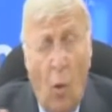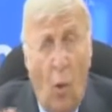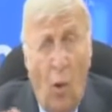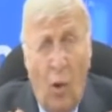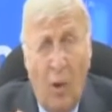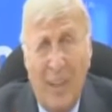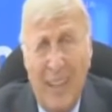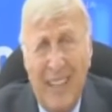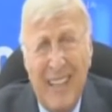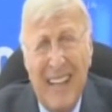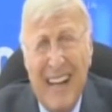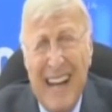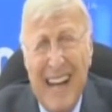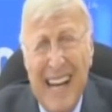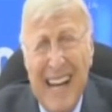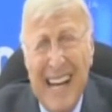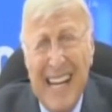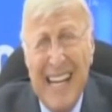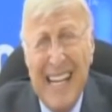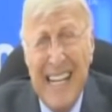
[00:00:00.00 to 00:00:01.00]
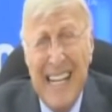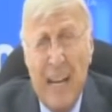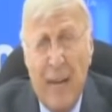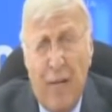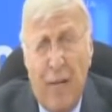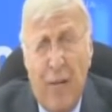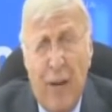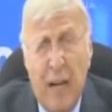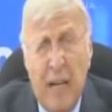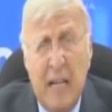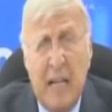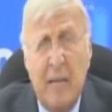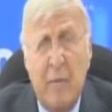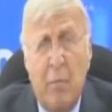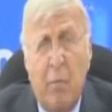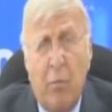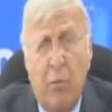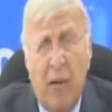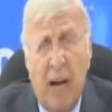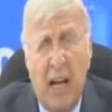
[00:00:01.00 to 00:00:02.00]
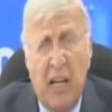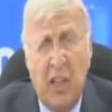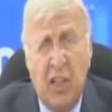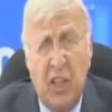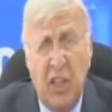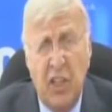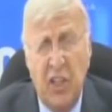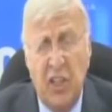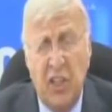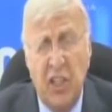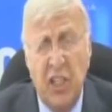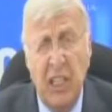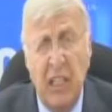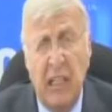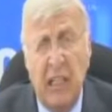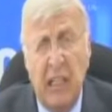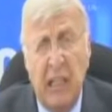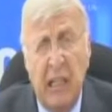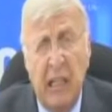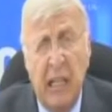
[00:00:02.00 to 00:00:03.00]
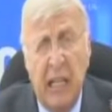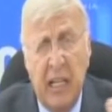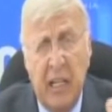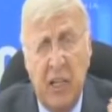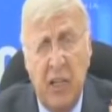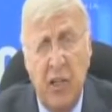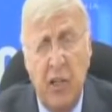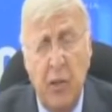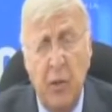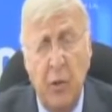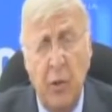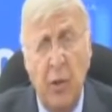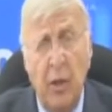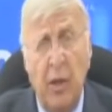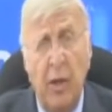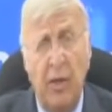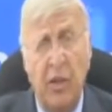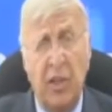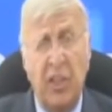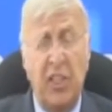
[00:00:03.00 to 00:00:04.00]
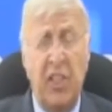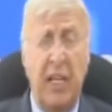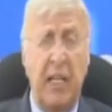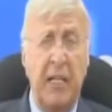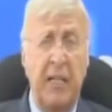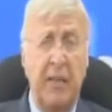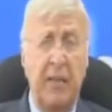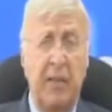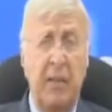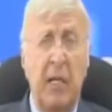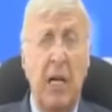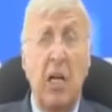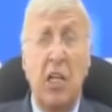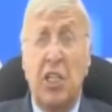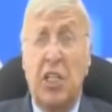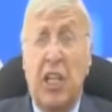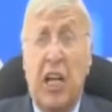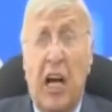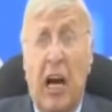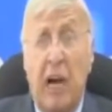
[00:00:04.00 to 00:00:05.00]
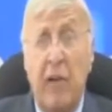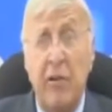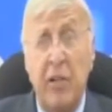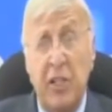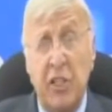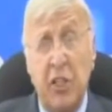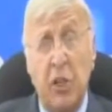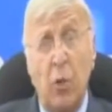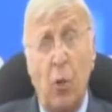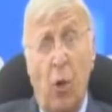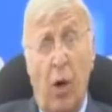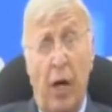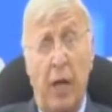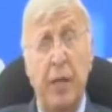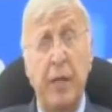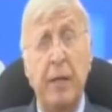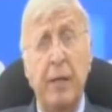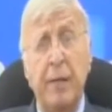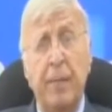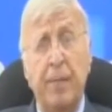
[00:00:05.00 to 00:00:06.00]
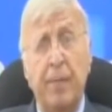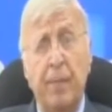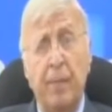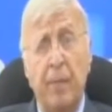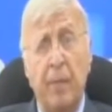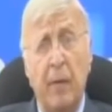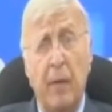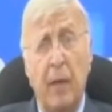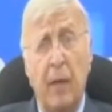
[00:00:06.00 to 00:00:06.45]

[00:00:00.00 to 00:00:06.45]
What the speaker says: All different branches lead to the center. Zechariah is the one